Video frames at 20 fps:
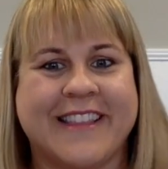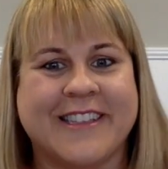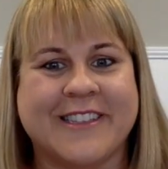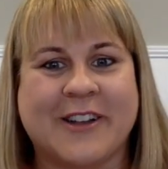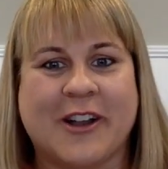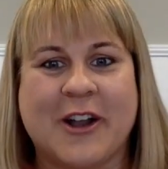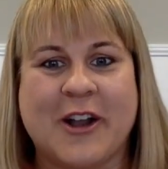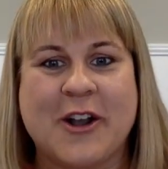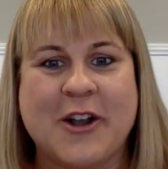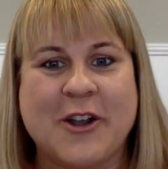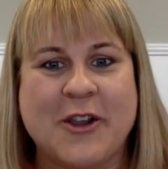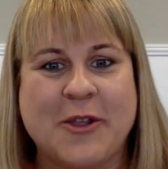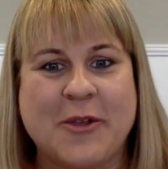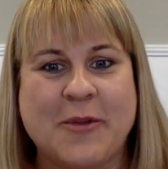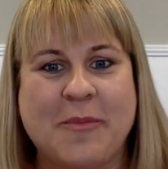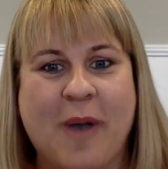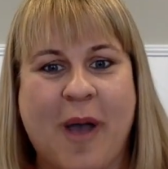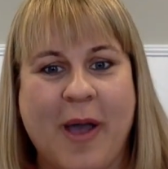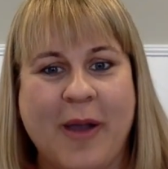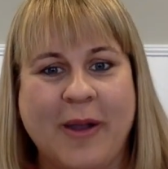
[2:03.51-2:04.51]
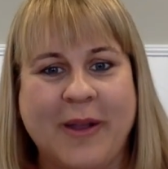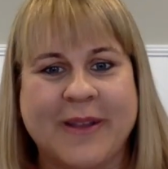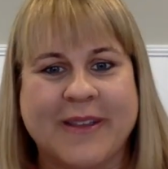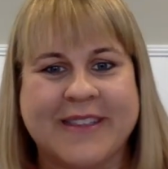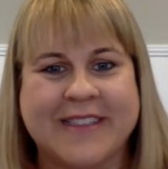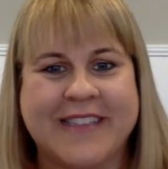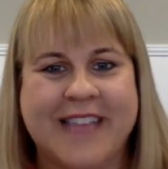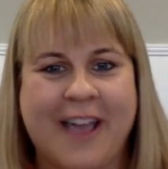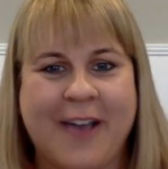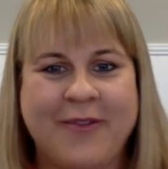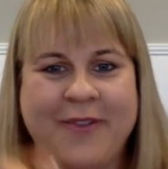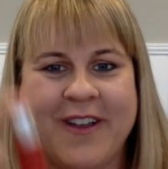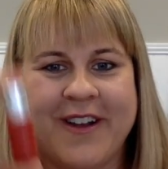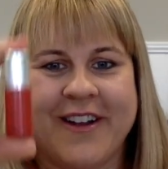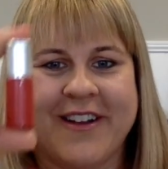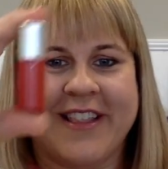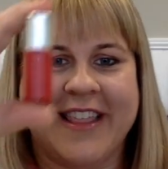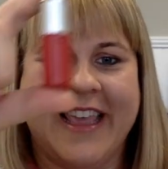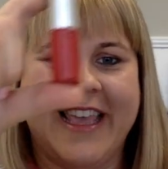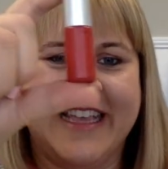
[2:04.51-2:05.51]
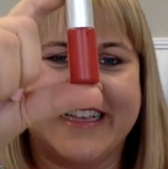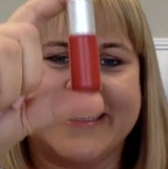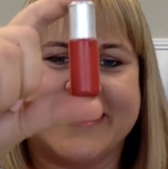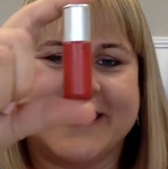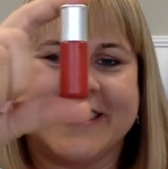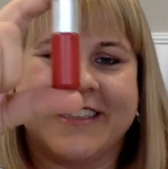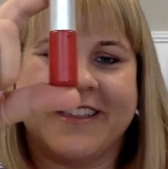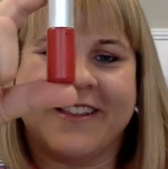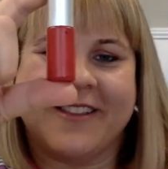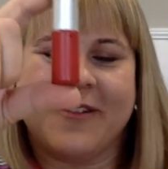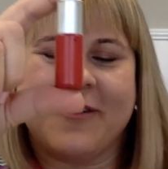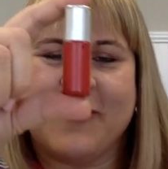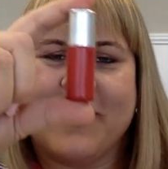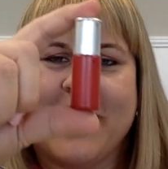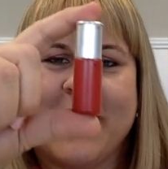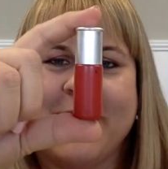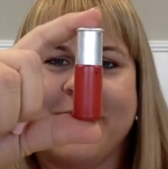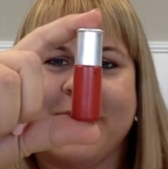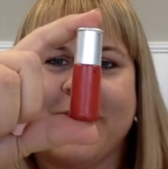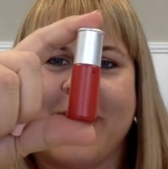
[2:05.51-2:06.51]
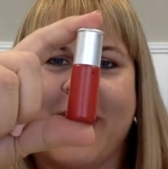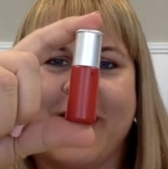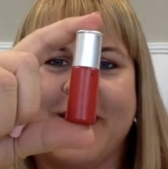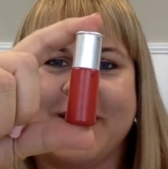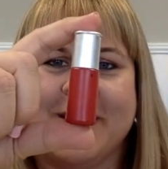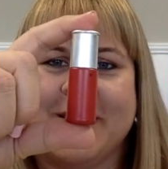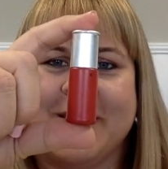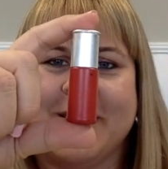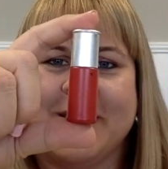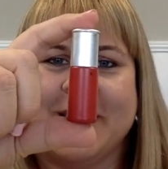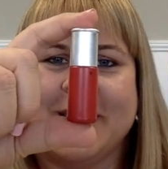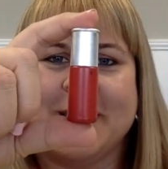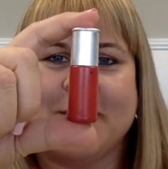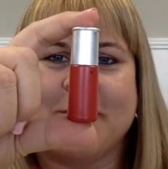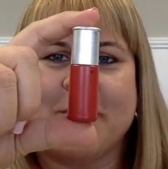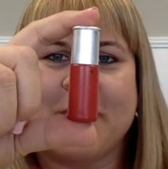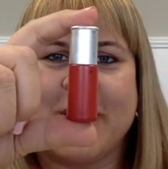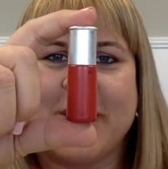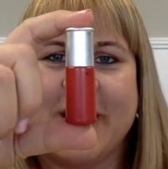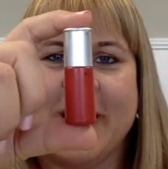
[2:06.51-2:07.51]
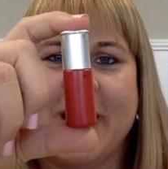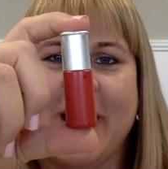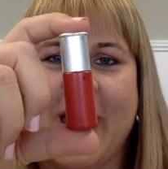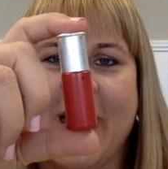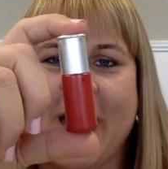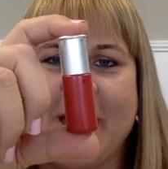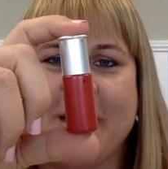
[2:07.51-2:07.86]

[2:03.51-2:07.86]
These are our new bottles. How fun are these? We've gotten some pretty